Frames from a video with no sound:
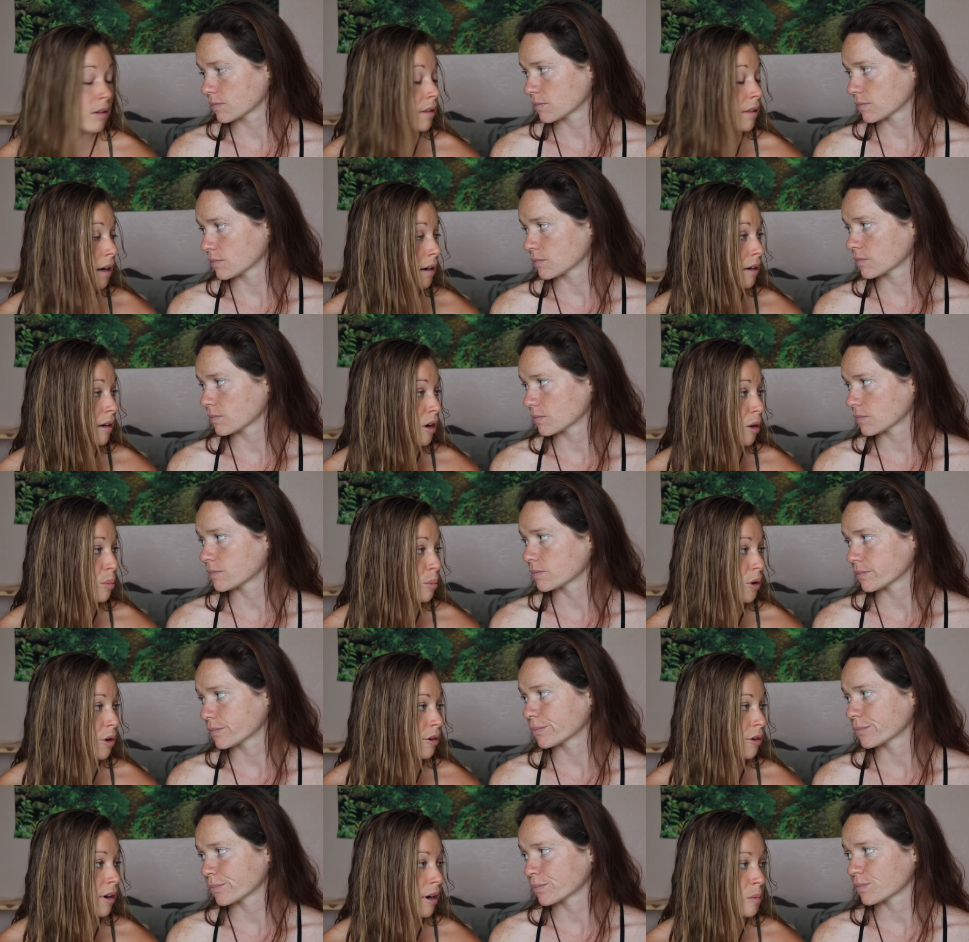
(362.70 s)
Speaker 1: all that in our
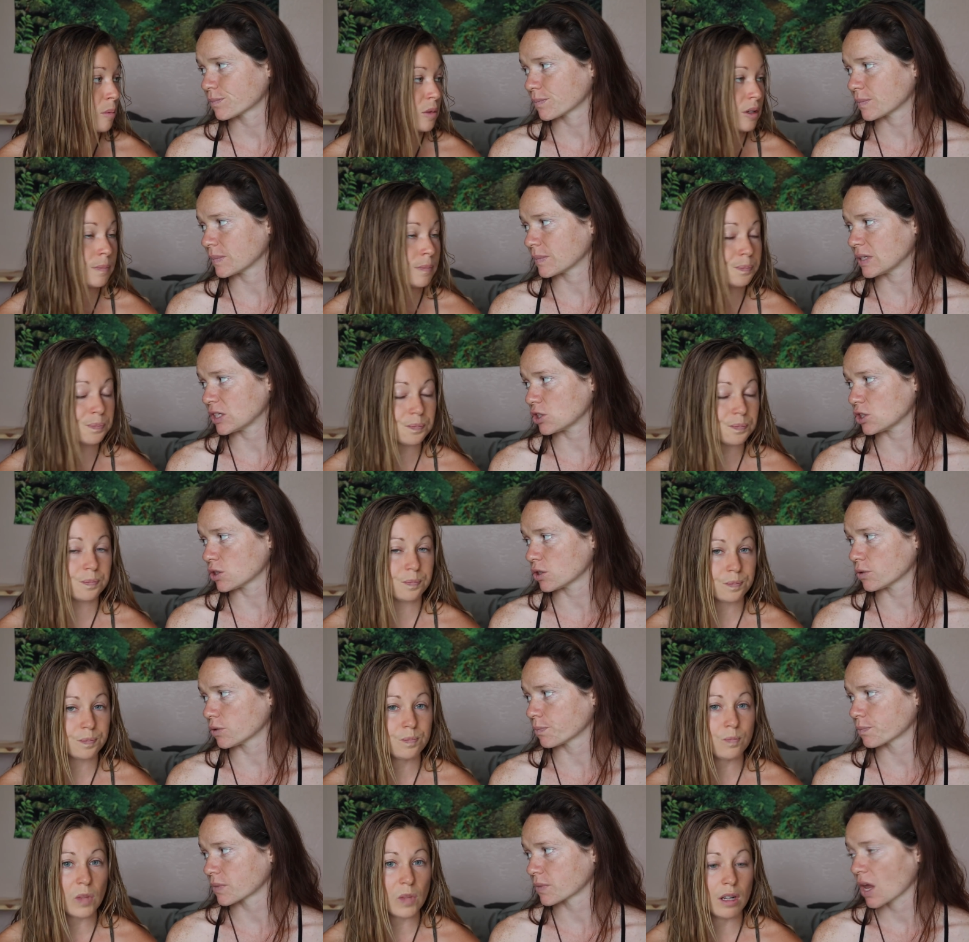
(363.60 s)
program. And Me
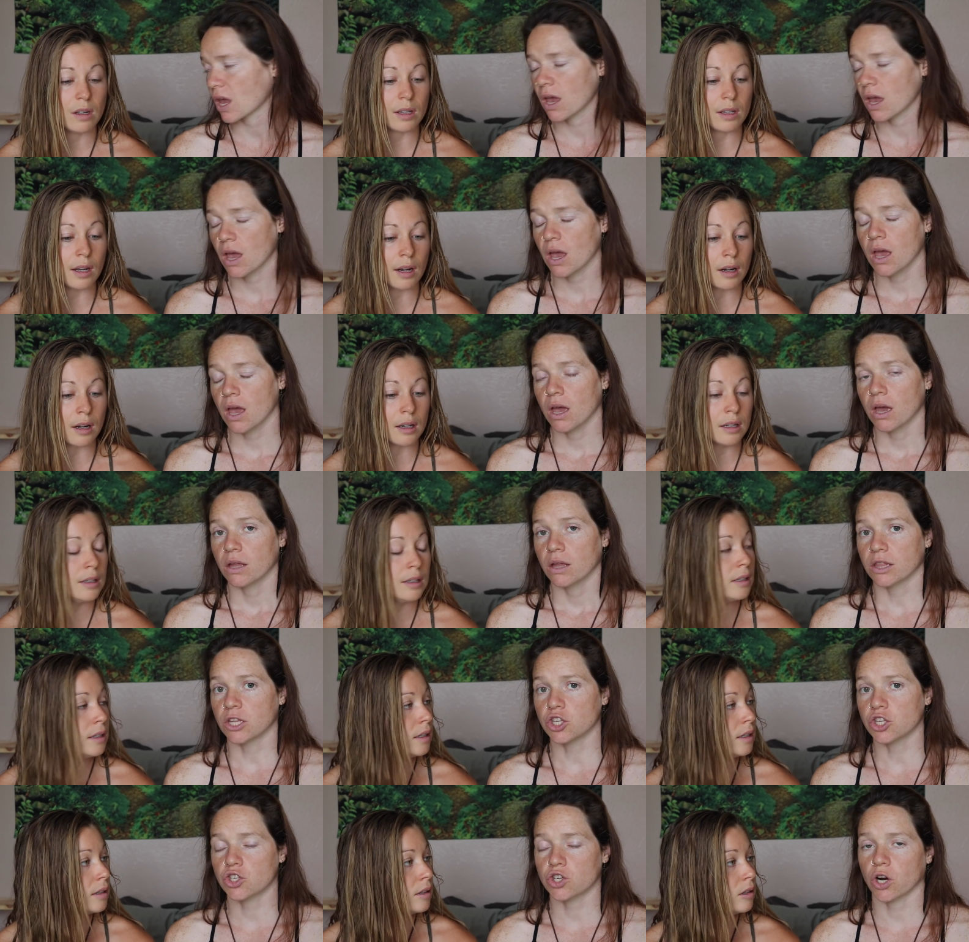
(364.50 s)
too. Yeah.
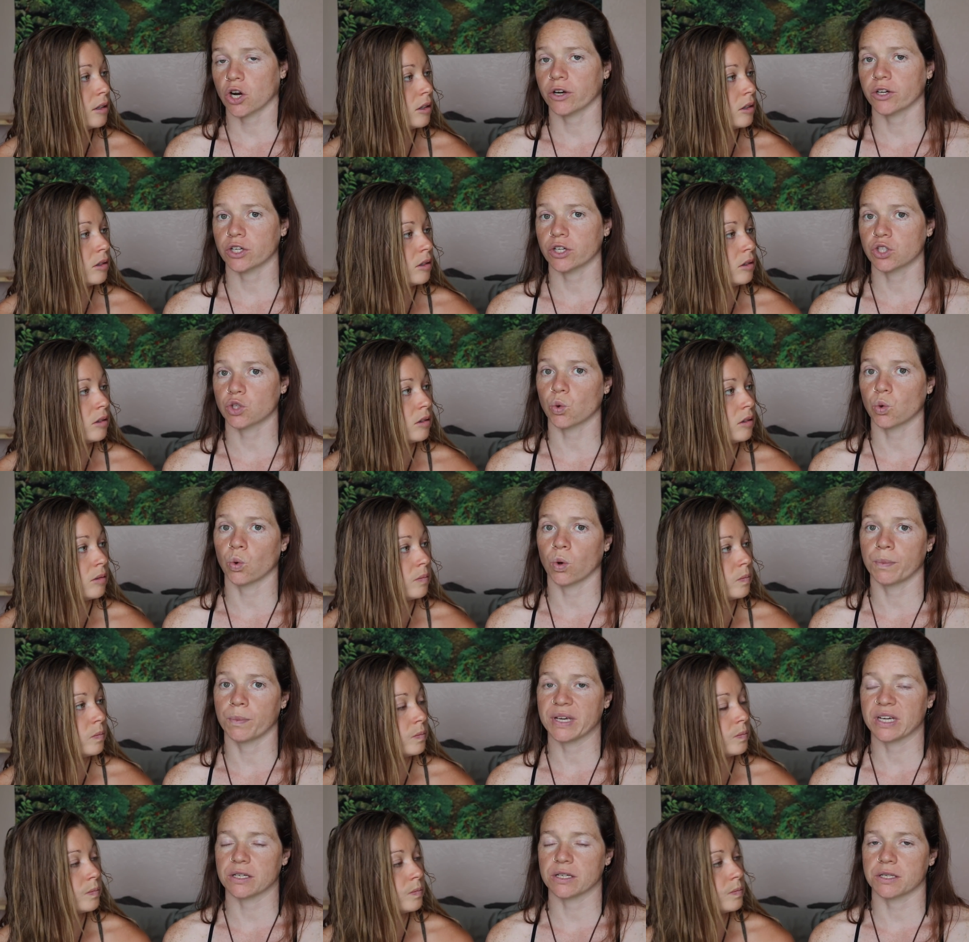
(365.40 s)
Speaker 2: This chart is
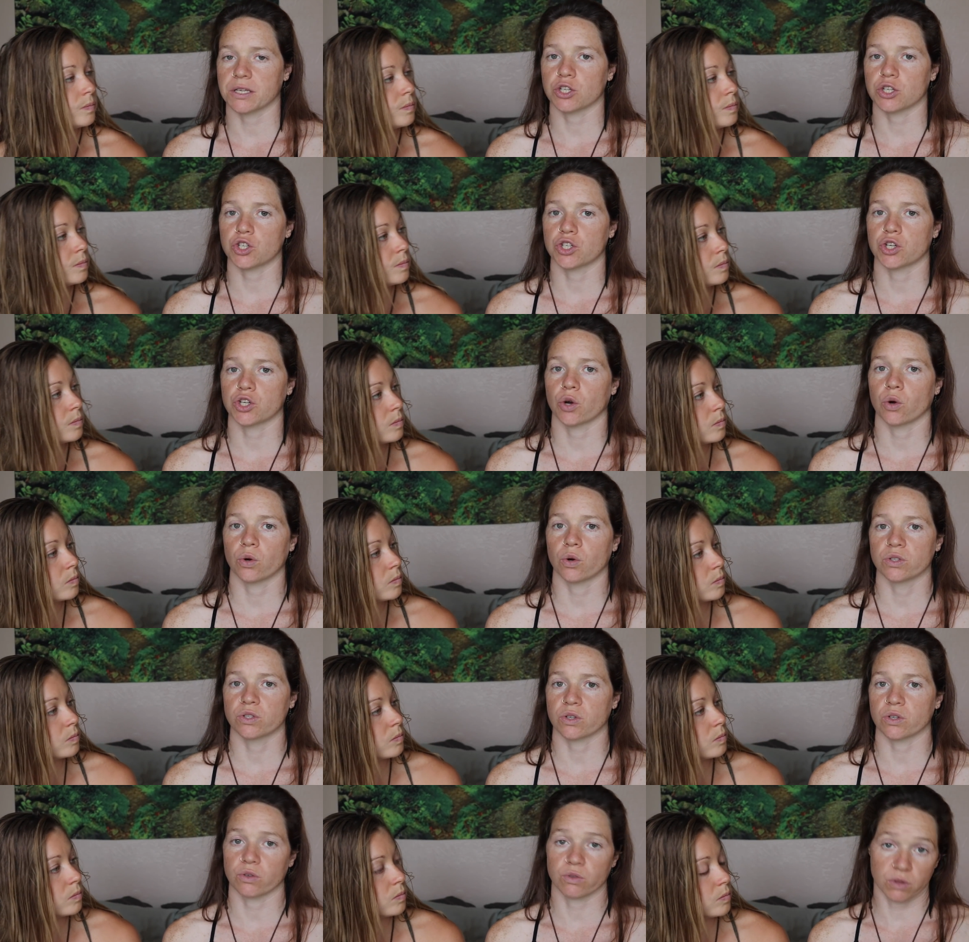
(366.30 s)
cool because it
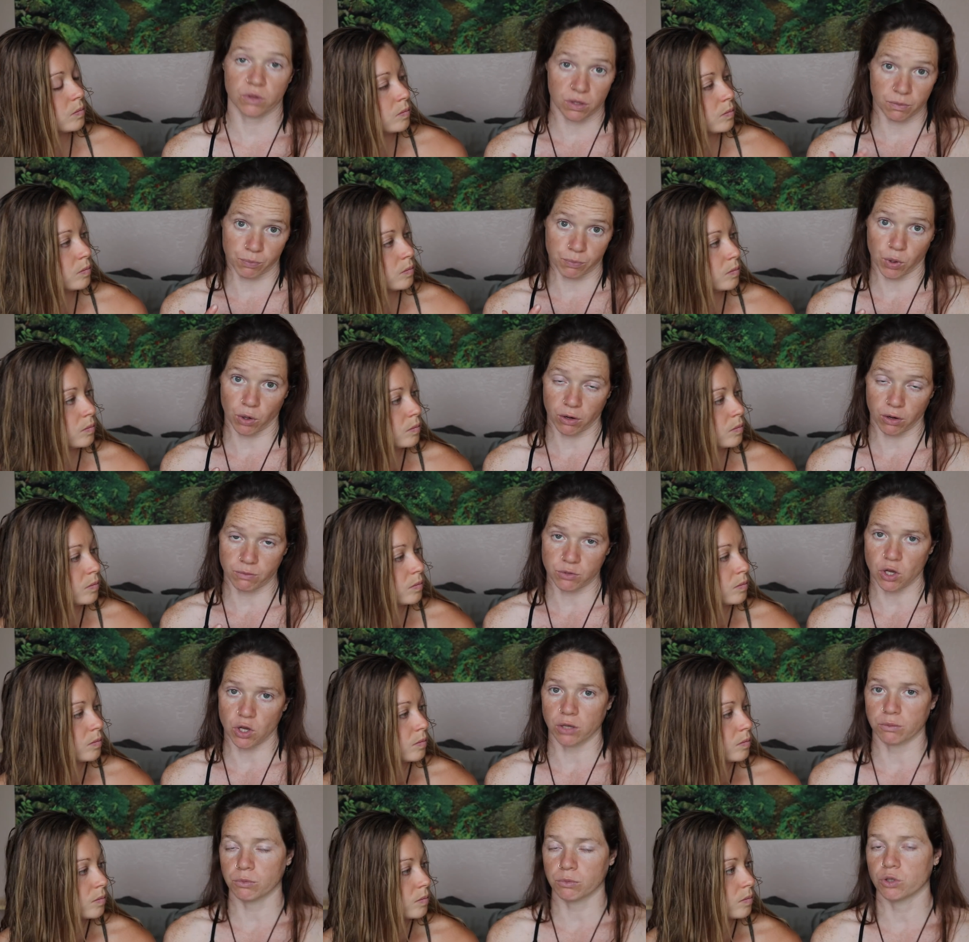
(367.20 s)
shows the program's
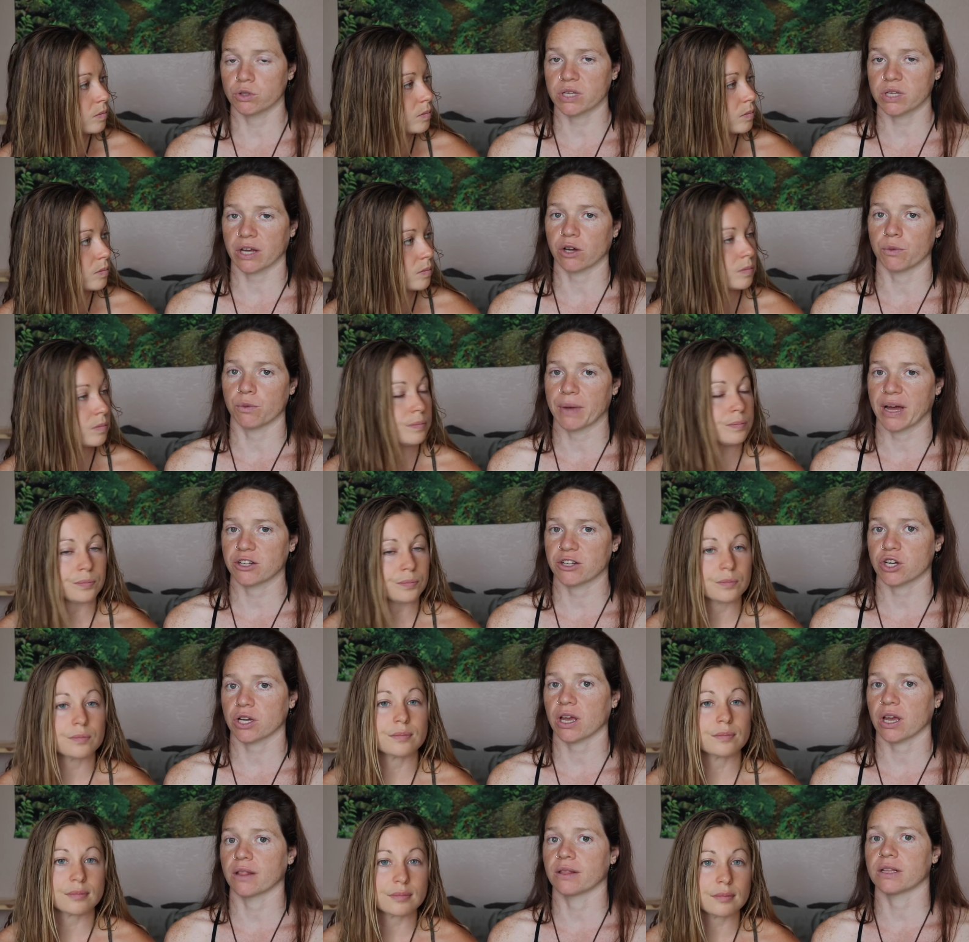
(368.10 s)
called Moon Cycle
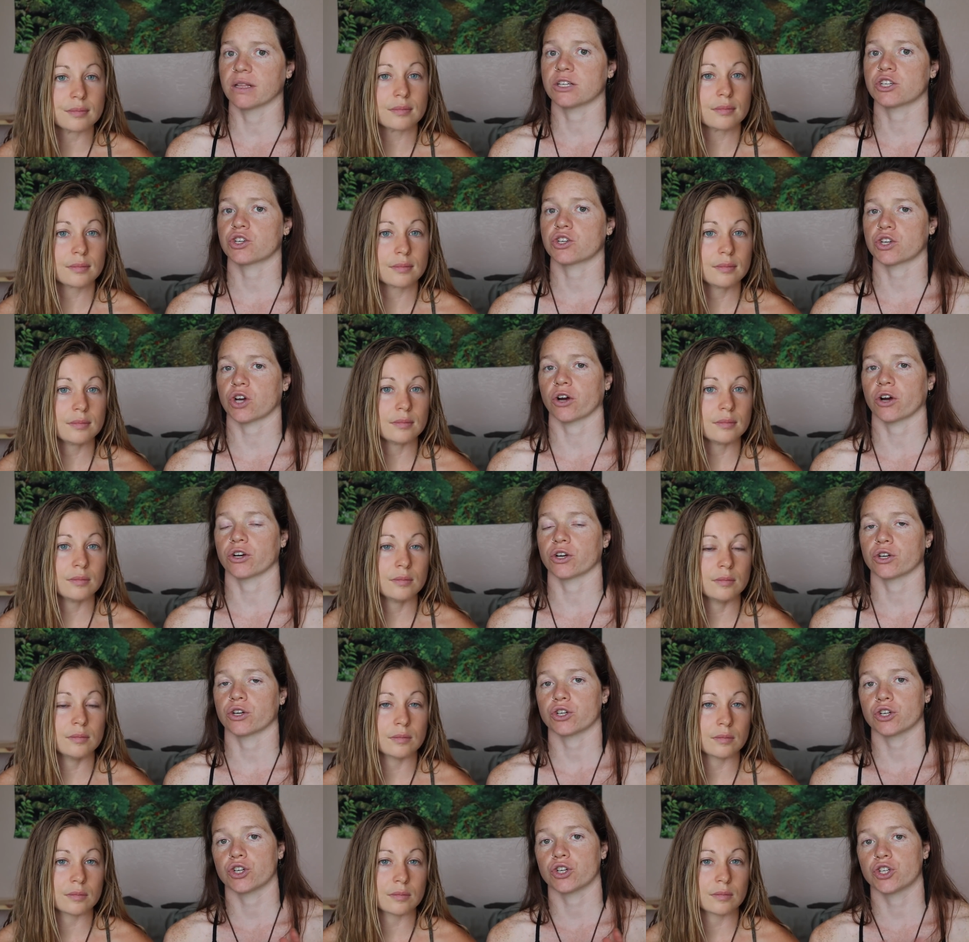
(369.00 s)
Magic, and this
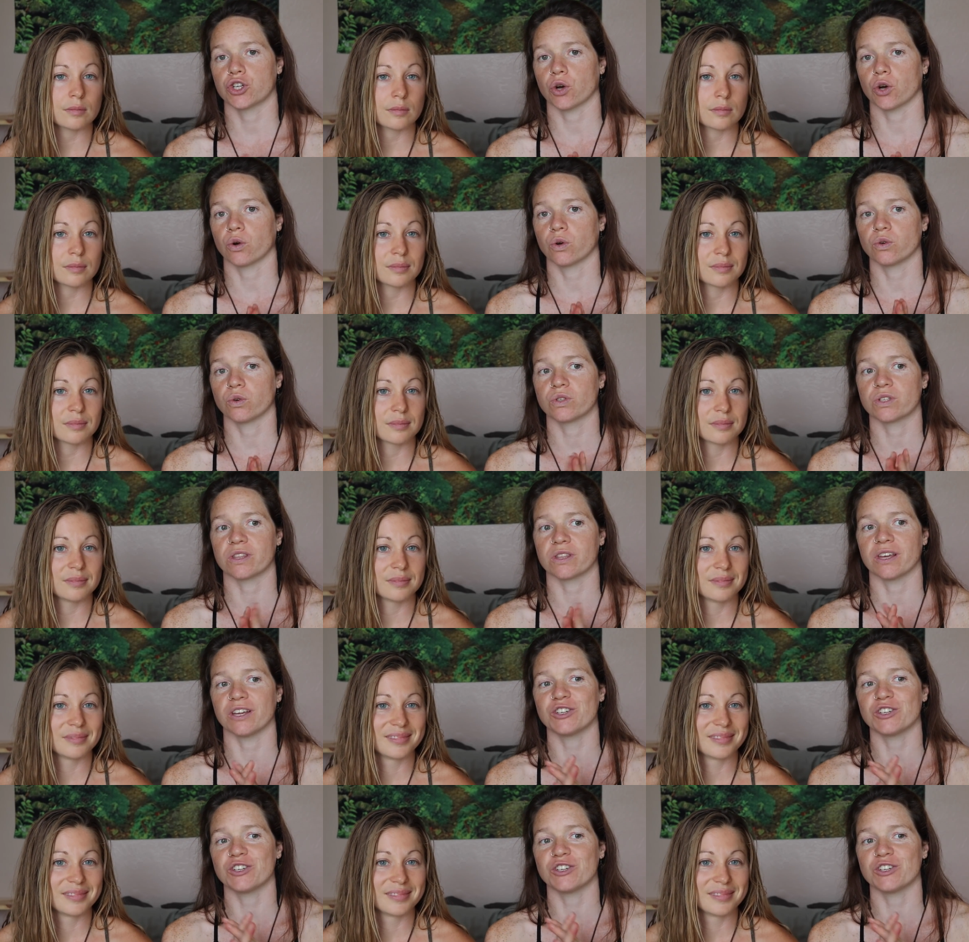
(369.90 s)
chart shows the